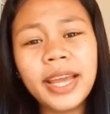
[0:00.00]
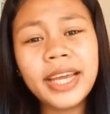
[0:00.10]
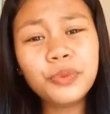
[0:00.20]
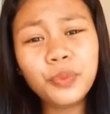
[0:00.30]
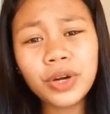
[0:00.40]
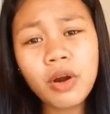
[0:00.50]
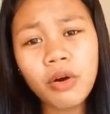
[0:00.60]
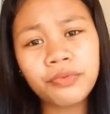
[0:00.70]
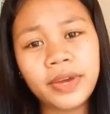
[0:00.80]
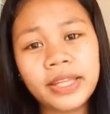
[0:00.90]
and were
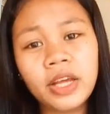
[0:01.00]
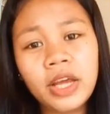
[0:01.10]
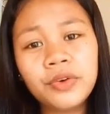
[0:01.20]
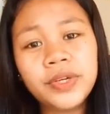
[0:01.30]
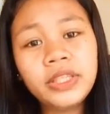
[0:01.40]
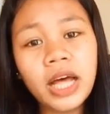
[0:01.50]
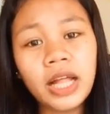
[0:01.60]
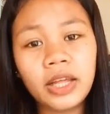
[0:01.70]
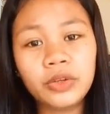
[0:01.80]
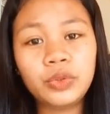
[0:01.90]
often read
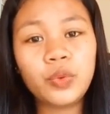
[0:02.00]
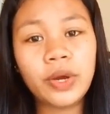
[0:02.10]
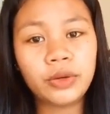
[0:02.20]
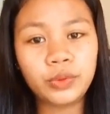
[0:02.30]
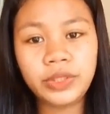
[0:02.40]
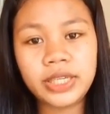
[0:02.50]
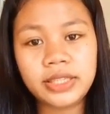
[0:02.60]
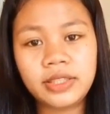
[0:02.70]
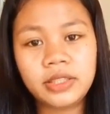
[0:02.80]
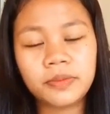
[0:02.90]
aloud to an
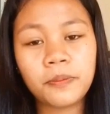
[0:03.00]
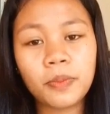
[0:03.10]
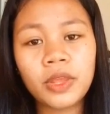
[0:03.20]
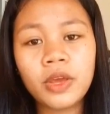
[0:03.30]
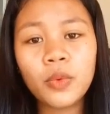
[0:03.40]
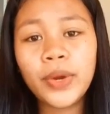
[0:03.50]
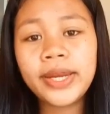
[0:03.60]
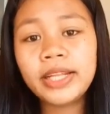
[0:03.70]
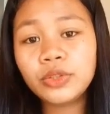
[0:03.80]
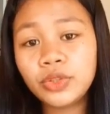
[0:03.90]
audience.
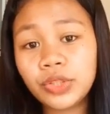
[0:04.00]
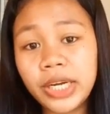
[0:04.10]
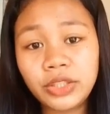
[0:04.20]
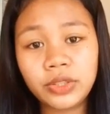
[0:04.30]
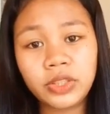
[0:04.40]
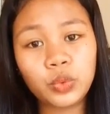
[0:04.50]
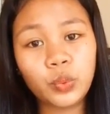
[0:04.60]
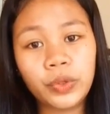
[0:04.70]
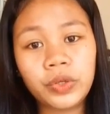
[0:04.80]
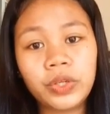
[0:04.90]
When illustrations
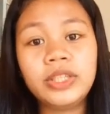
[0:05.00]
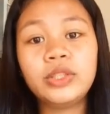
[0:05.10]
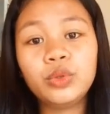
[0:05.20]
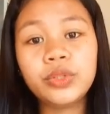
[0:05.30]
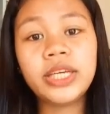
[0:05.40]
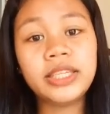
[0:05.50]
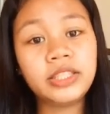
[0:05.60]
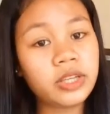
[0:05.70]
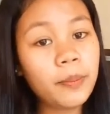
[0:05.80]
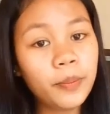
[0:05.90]
were included
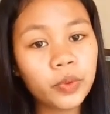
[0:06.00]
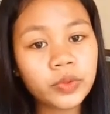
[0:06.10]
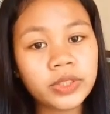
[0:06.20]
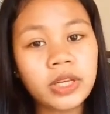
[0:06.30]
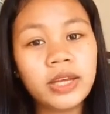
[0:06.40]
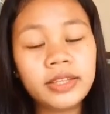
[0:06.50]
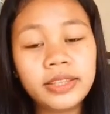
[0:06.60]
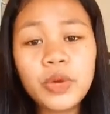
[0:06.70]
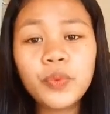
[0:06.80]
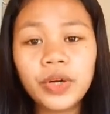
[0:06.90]
in chapbooks,
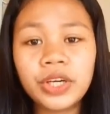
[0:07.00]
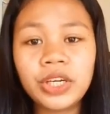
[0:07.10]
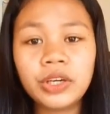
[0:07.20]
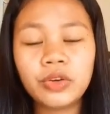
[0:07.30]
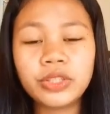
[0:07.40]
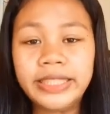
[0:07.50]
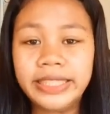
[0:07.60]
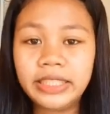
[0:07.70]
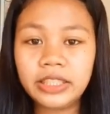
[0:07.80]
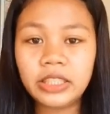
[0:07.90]
they were
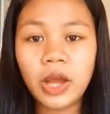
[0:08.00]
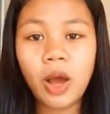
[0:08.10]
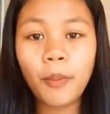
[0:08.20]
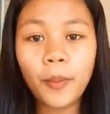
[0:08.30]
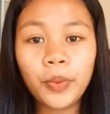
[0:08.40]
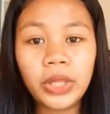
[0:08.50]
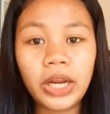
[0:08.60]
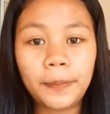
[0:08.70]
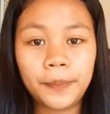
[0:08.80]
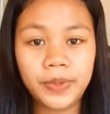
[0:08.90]
considered
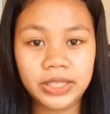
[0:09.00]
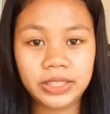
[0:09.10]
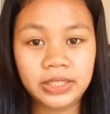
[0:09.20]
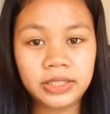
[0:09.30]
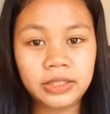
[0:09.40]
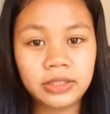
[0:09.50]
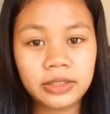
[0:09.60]
popular prints.